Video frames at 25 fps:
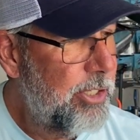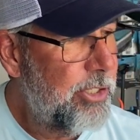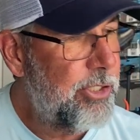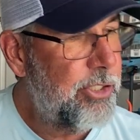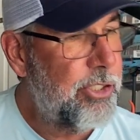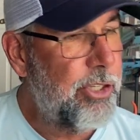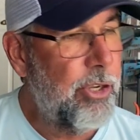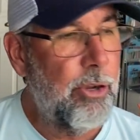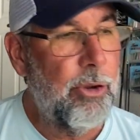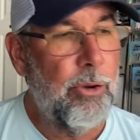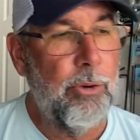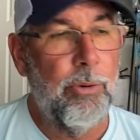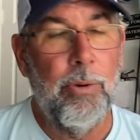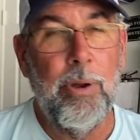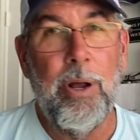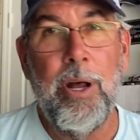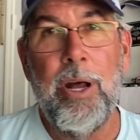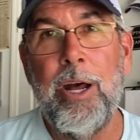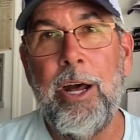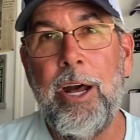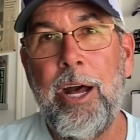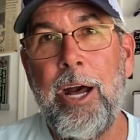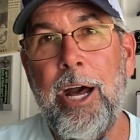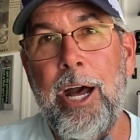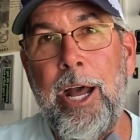So
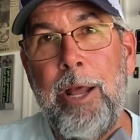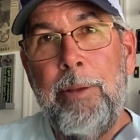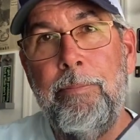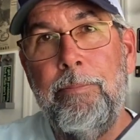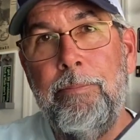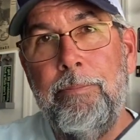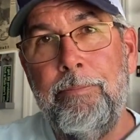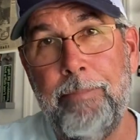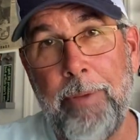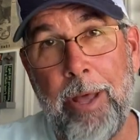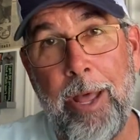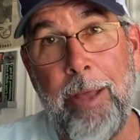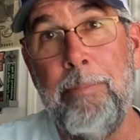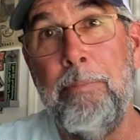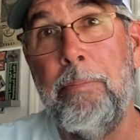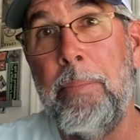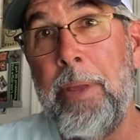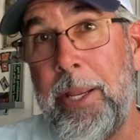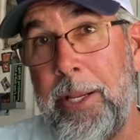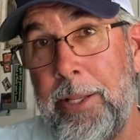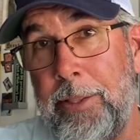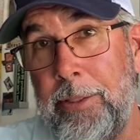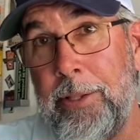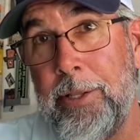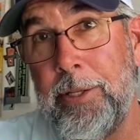I
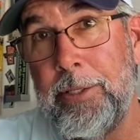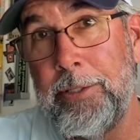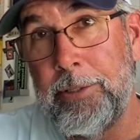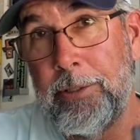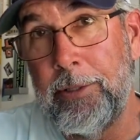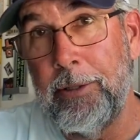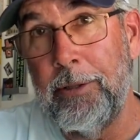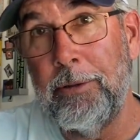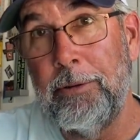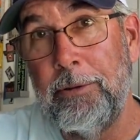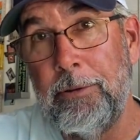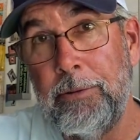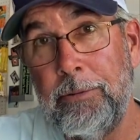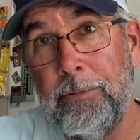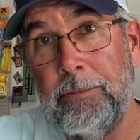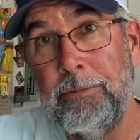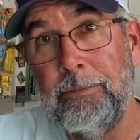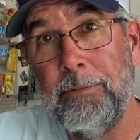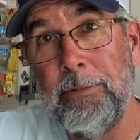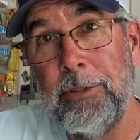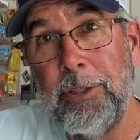made this little,